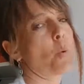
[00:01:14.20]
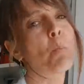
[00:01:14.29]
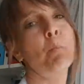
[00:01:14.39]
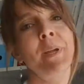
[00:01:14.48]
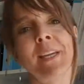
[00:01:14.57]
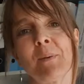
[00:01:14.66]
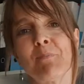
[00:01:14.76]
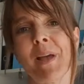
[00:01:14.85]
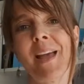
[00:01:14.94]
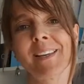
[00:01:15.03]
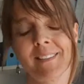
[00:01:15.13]
big
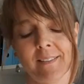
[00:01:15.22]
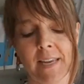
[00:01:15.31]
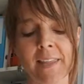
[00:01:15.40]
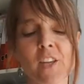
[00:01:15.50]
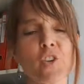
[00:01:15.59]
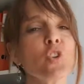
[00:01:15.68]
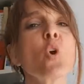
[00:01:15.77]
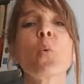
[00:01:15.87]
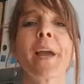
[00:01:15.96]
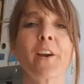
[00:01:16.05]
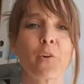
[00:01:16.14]
impact. And there's no
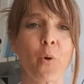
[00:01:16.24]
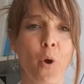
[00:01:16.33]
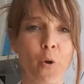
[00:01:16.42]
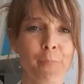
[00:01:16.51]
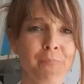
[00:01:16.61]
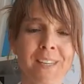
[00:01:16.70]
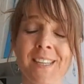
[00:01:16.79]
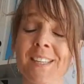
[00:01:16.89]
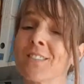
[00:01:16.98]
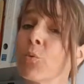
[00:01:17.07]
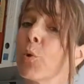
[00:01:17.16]
right or wrong.
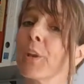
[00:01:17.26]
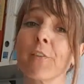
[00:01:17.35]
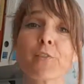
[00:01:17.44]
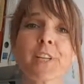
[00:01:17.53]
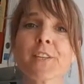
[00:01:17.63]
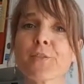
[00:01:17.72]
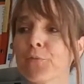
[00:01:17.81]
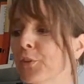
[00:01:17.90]
So whatever it is for